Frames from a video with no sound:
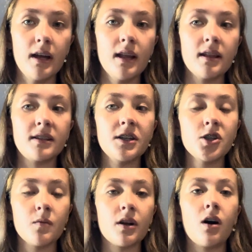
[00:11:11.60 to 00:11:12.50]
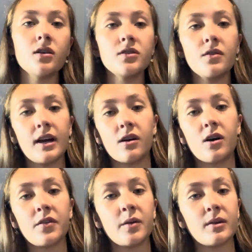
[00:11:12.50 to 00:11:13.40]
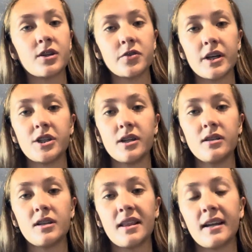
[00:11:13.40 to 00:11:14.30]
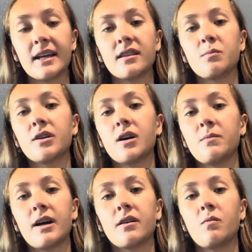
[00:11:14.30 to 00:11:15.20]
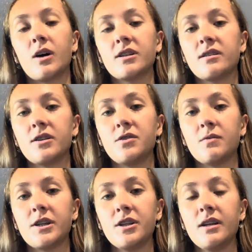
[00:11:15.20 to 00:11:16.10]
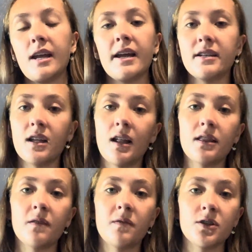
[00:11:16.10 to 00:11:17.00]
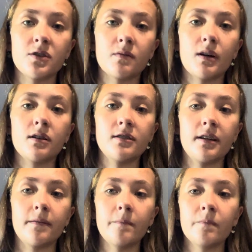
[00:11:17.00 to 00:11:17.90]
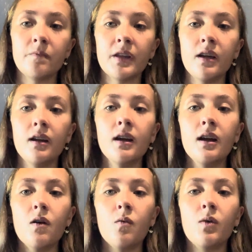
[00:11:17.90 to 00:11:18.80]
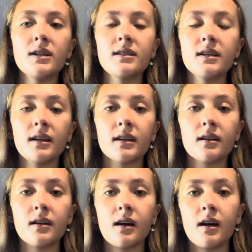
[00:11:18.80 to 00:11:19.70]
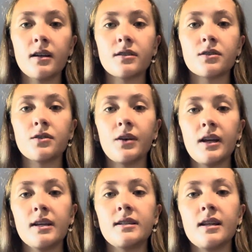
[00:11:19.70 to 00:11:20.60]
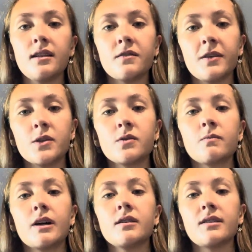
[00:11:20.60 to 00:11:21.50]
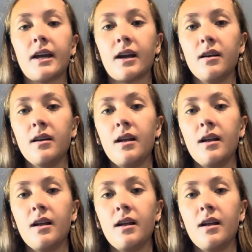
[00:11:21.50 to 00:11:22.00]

The teacher would also then call the administration to get them to come down and watch the situation and to let the first responders in. Once the student is in the first responder's care,